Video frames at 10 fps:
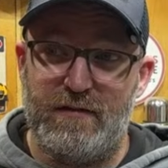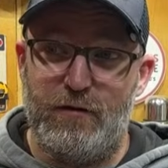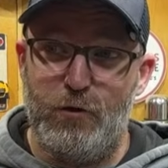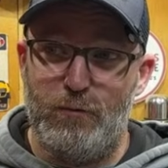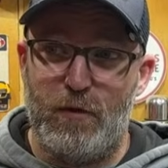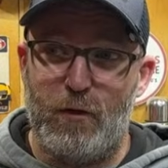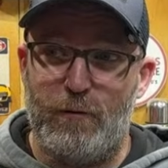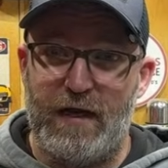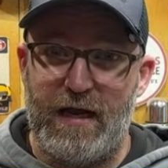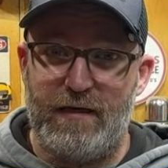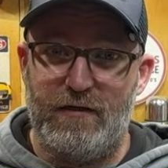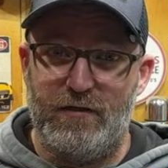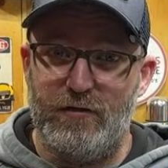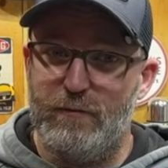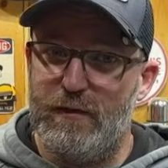the Hoopar one had a
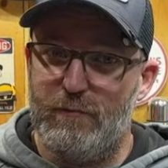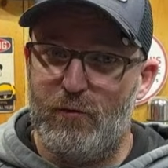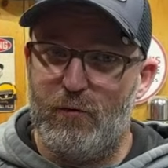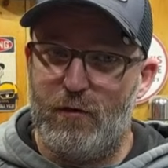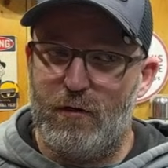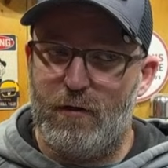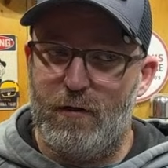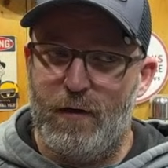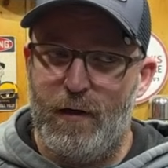little bit more